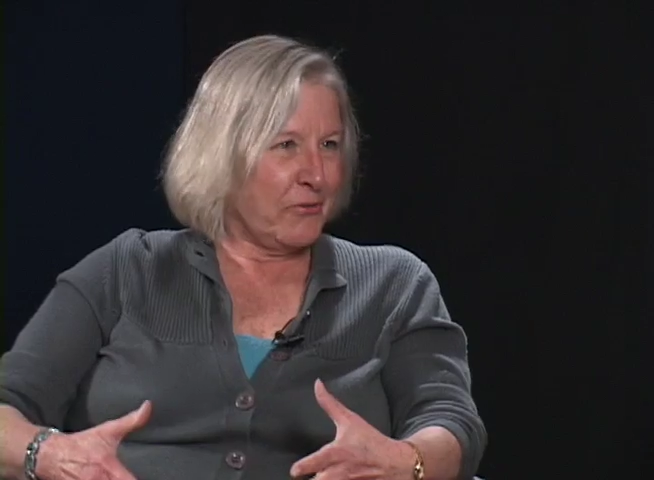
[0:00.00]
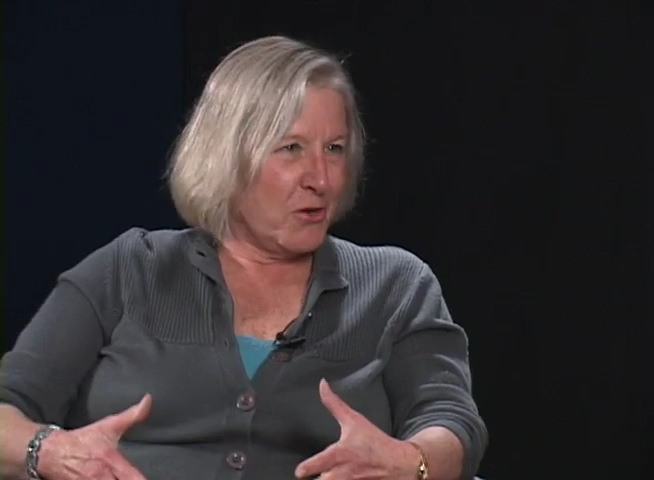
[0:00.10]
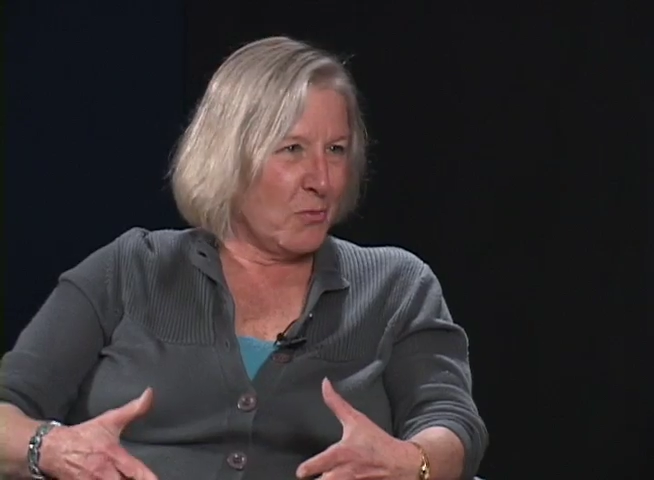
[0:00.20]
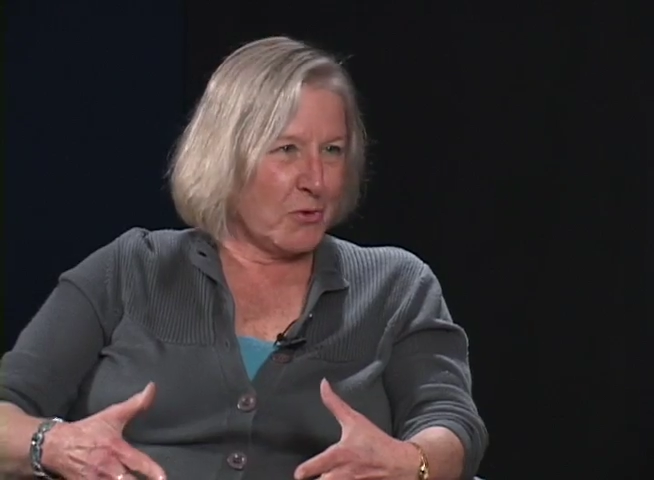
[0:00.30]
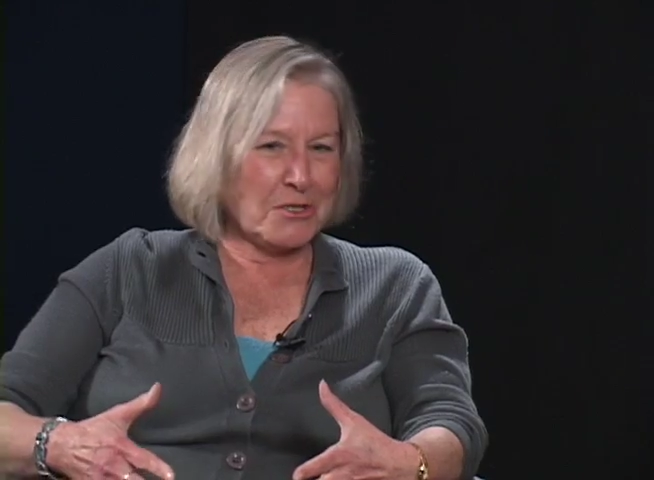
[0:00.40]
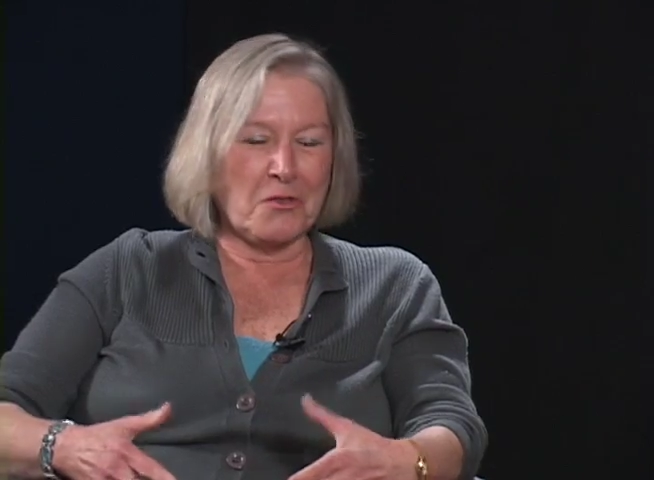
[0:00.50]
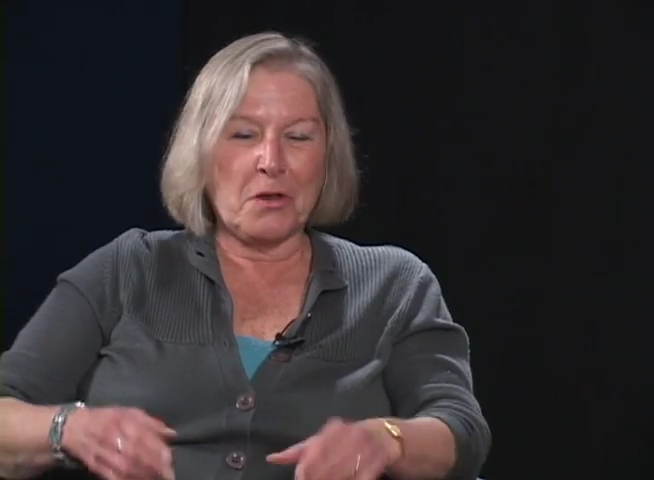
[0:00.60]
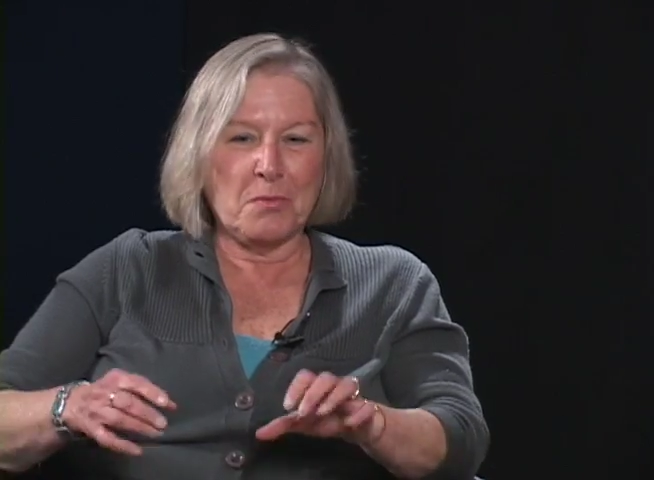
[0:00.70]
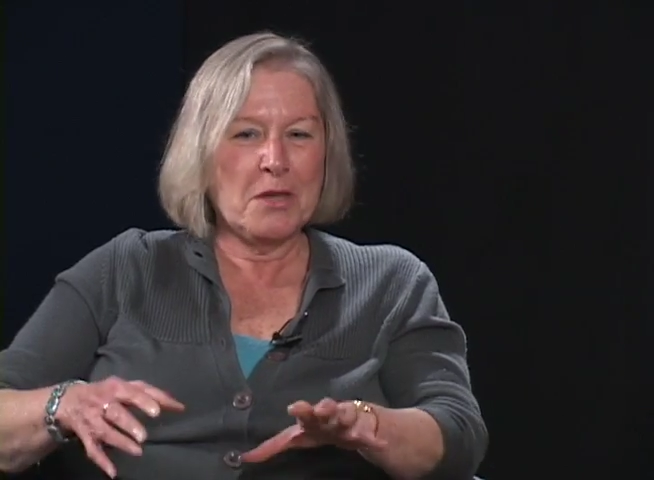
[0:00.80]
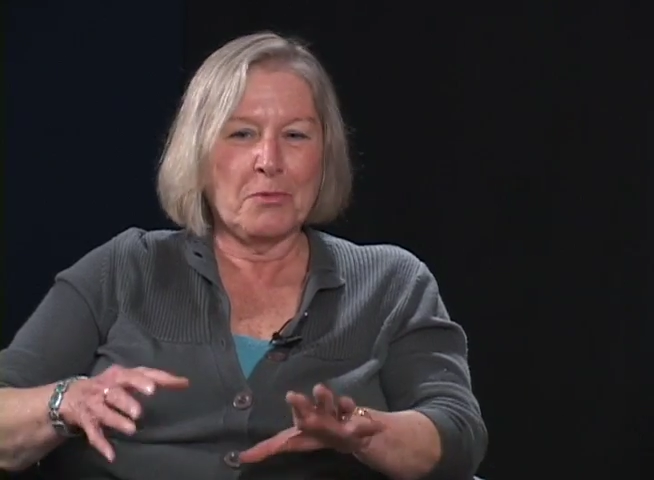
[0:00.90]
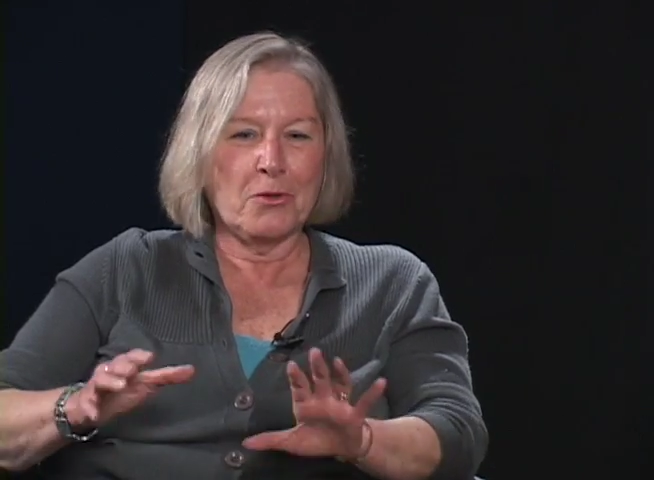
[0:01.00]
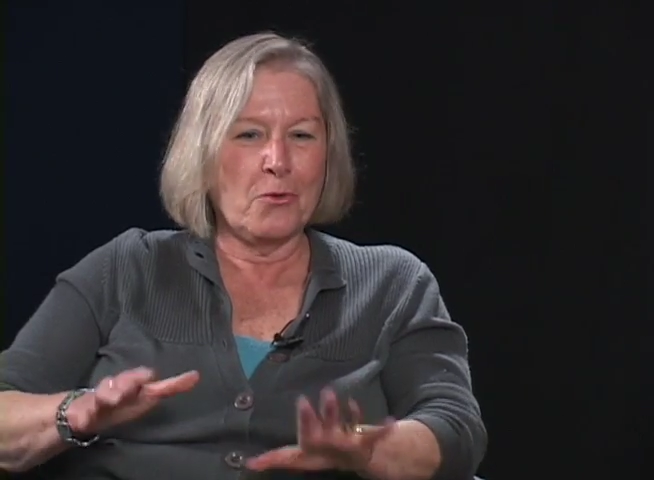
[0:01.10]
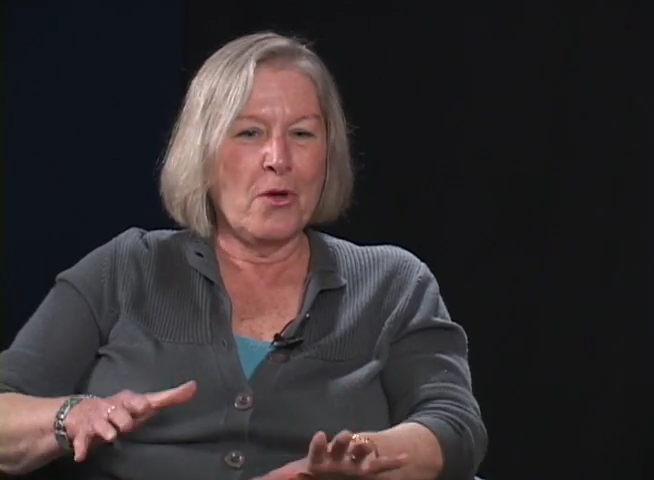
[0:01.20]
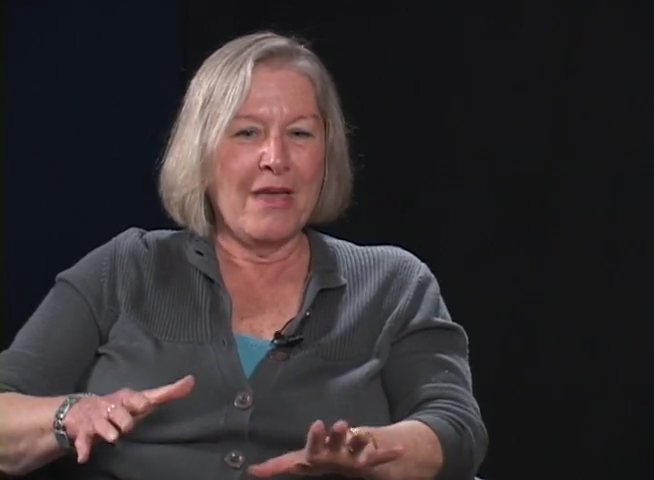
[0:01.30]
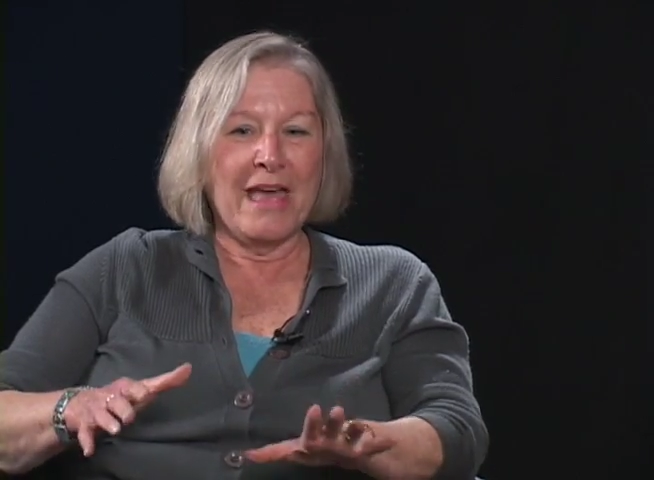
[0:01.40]
of humor so that people
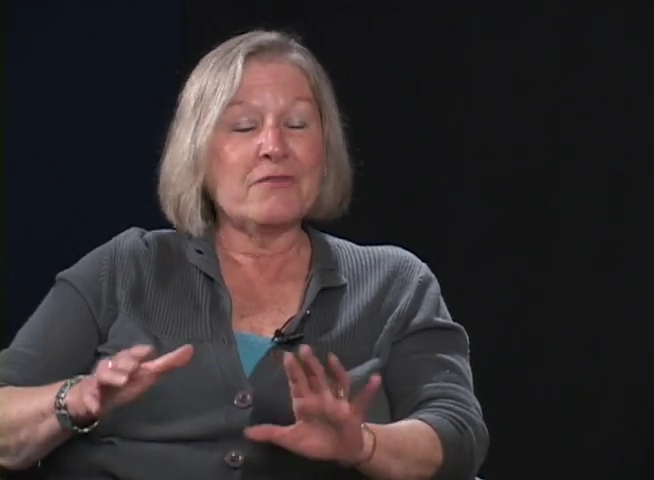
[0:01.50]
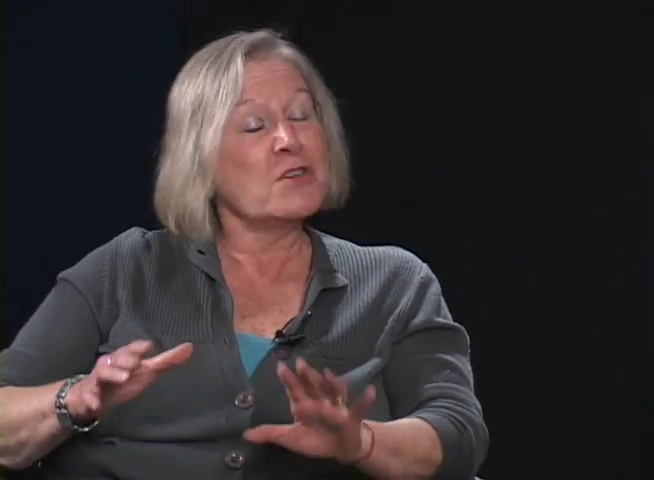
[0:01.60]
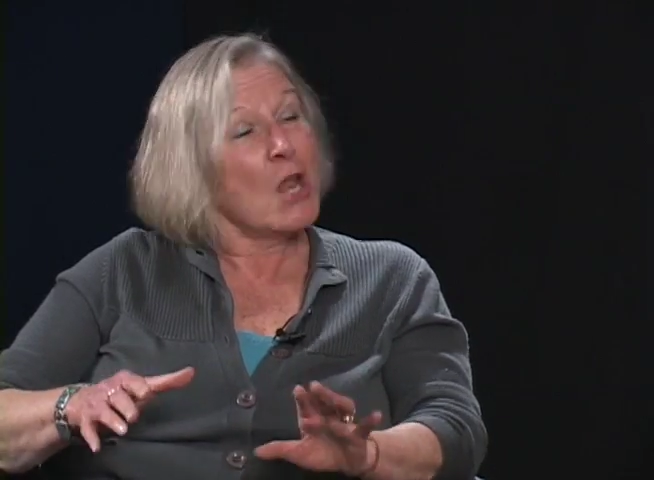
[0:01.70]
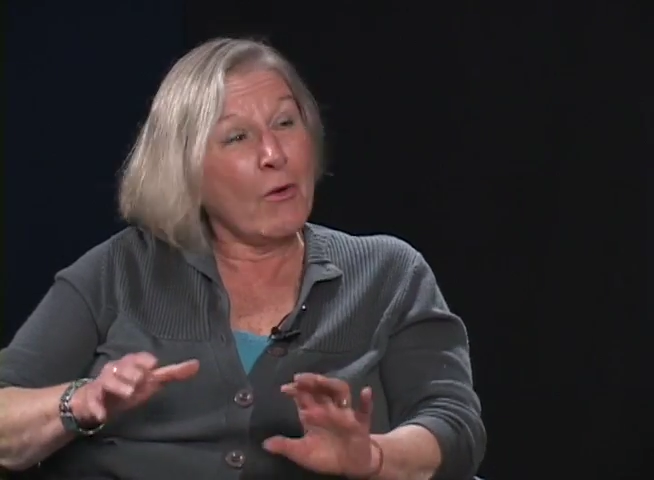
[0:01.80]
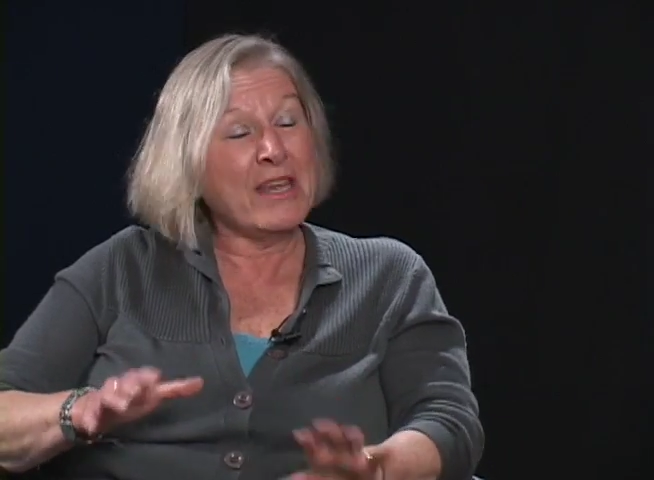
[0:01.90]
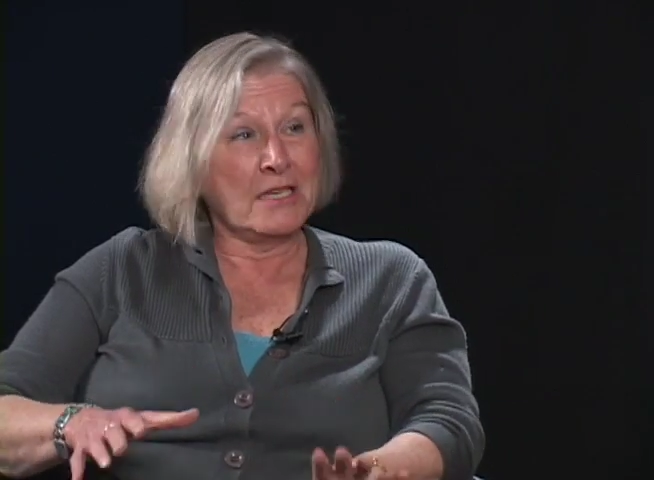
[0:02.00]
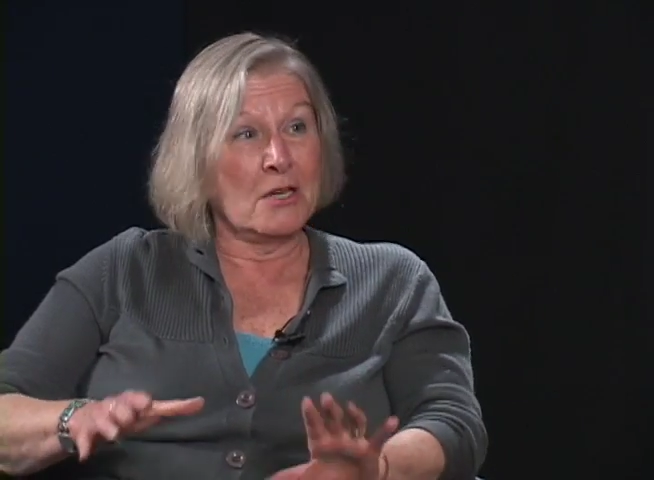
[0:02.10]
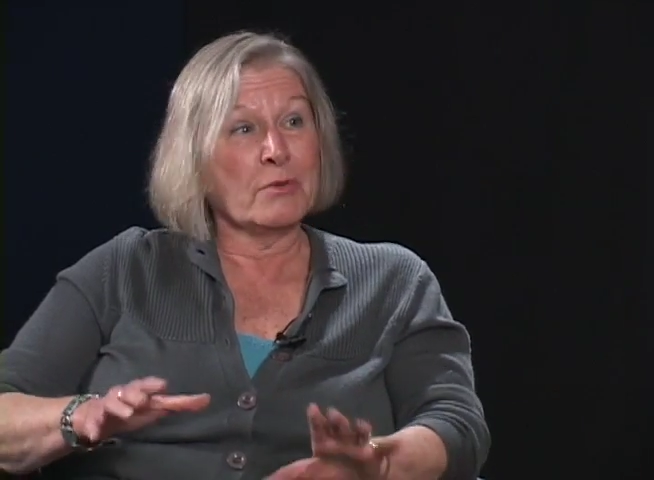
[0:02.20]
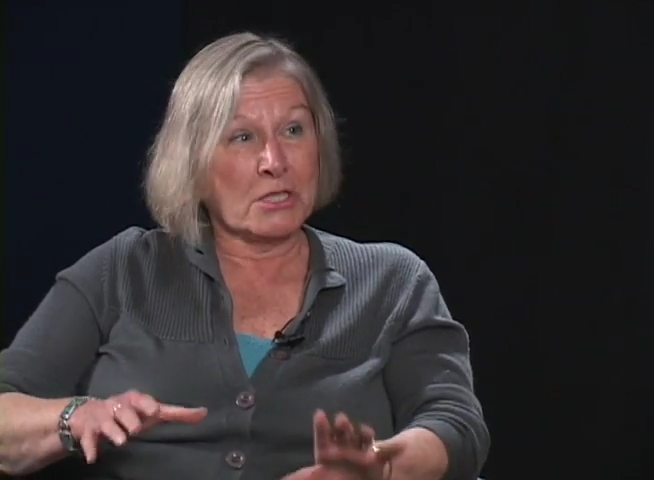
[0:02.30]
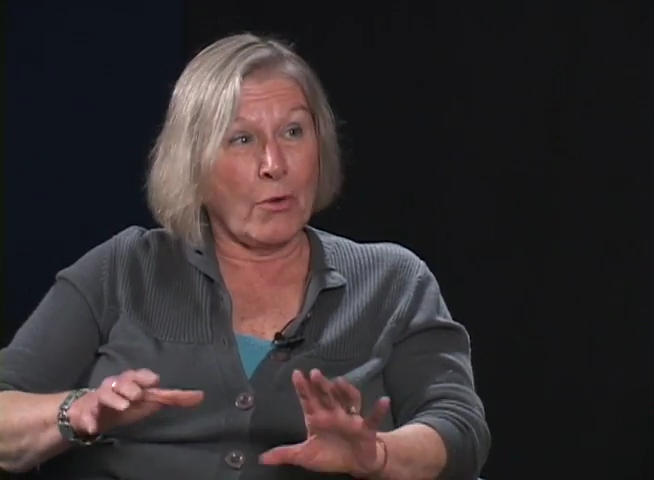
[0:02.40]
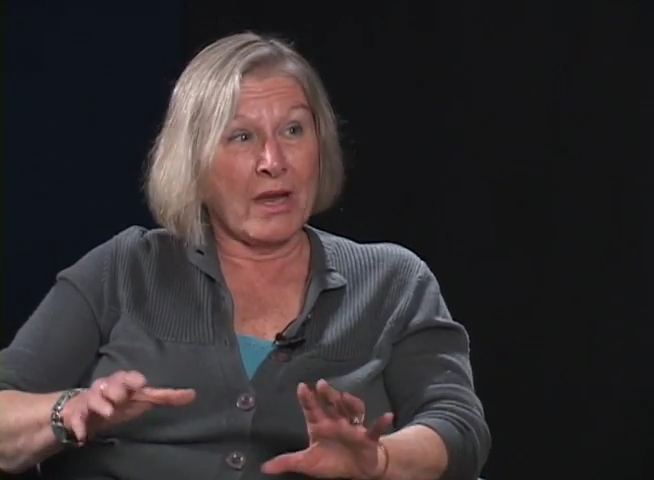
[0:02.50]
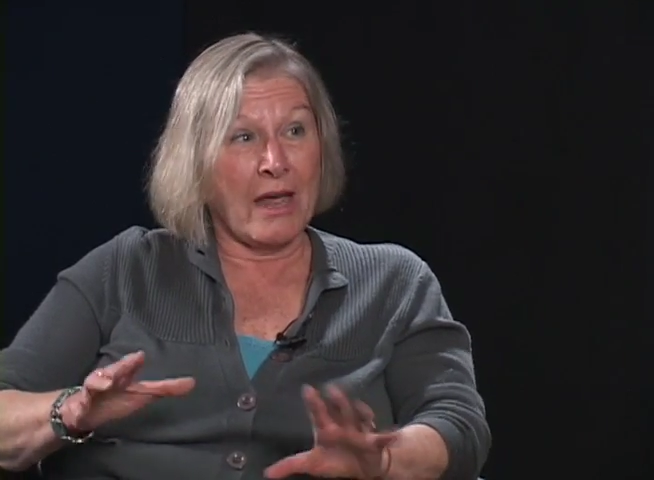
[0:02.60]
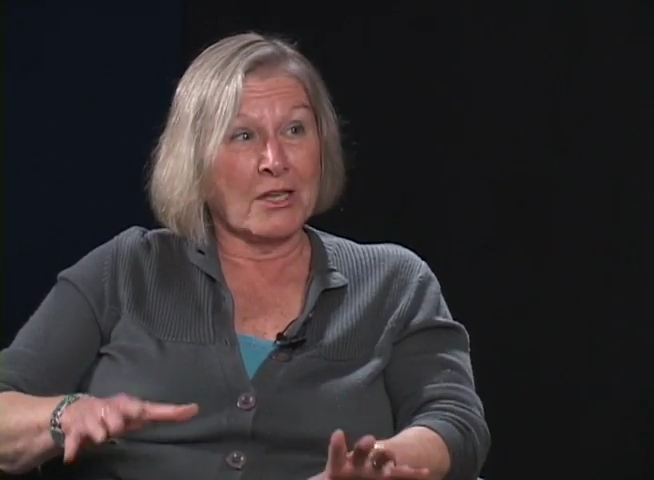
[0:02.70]
who have no idea what's going on